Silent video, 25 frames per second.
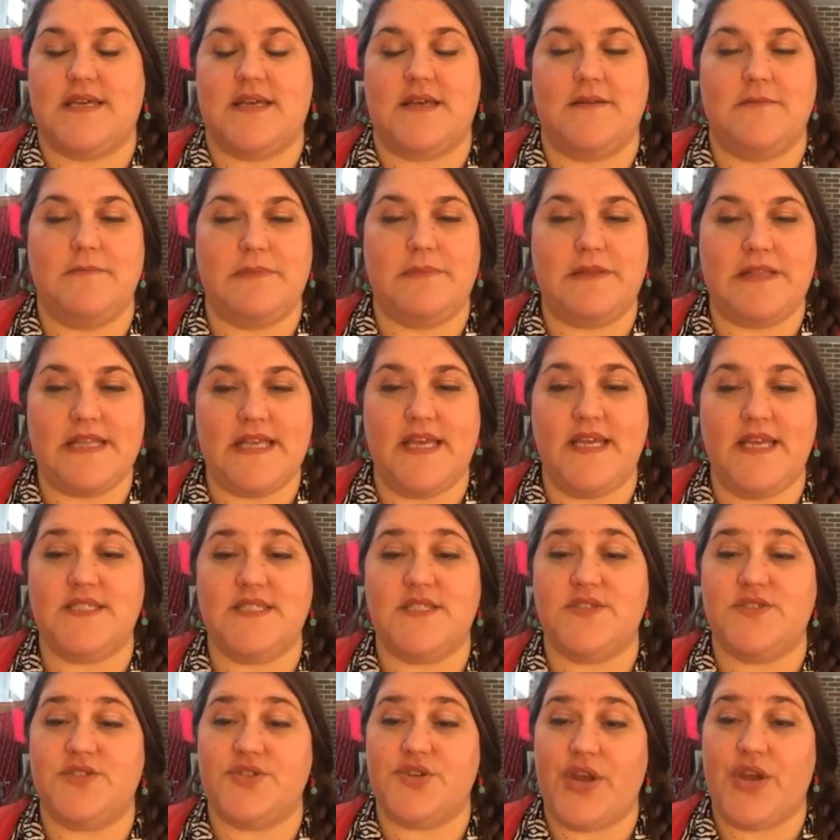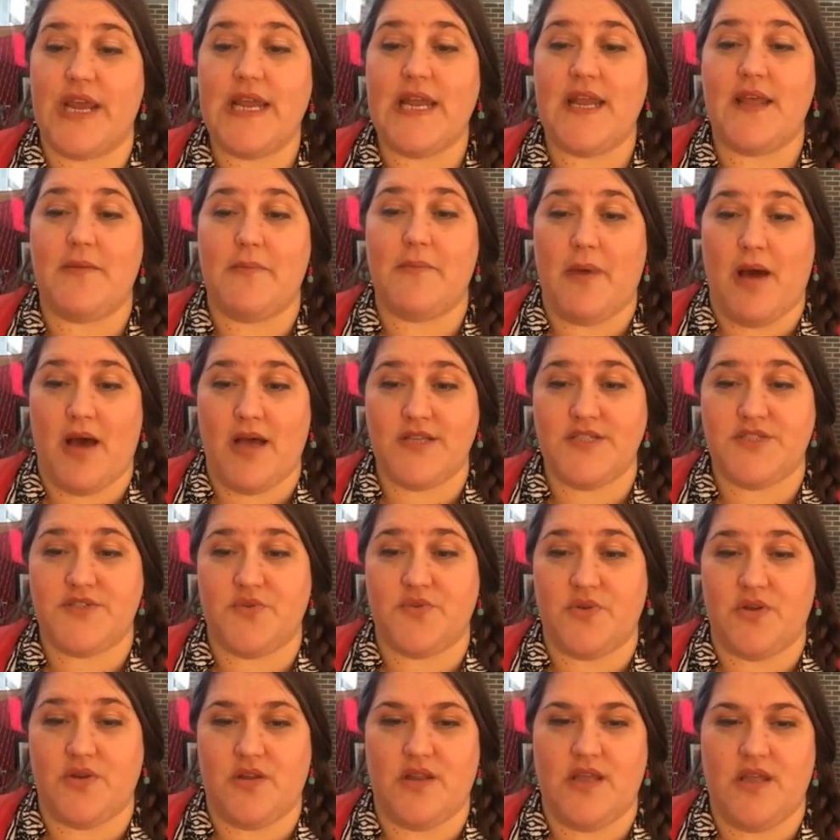complete training
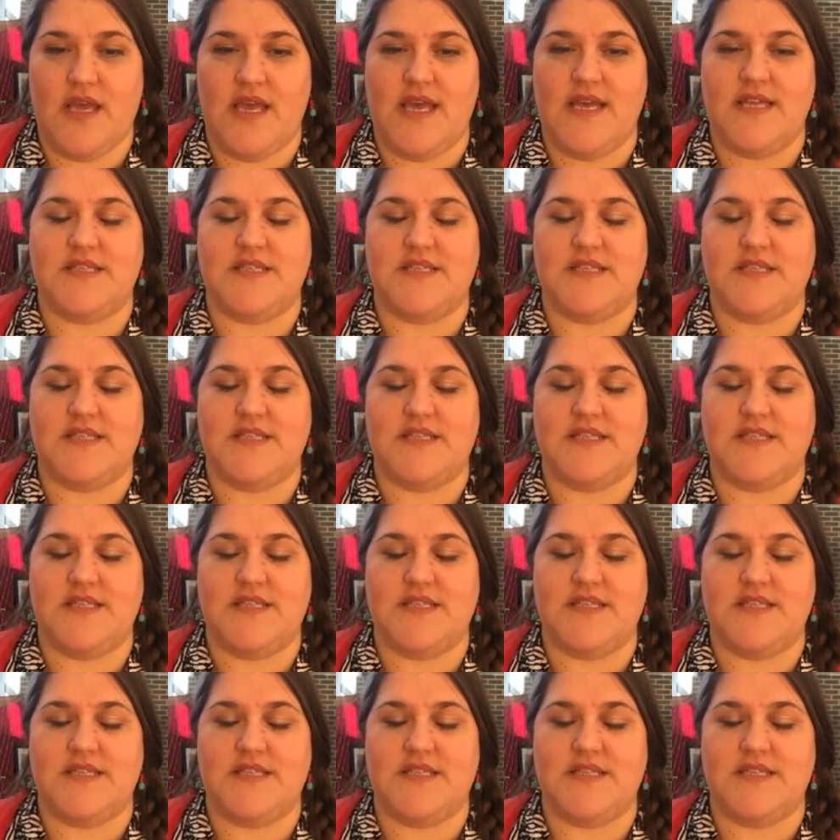module